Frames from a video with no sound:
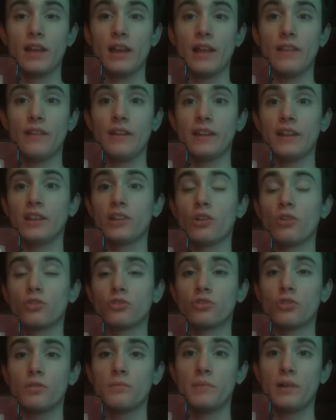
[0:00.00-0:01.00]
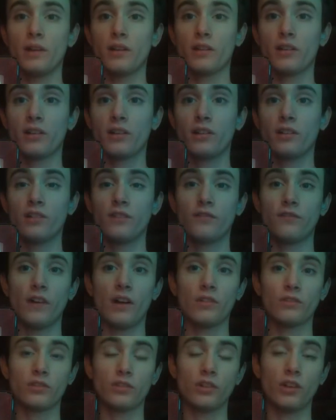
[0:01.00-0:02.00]
and then he goes to America and he
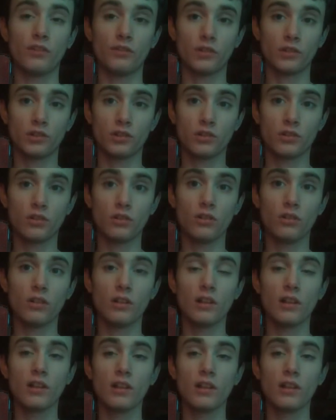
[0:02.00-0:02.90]
finds another girl,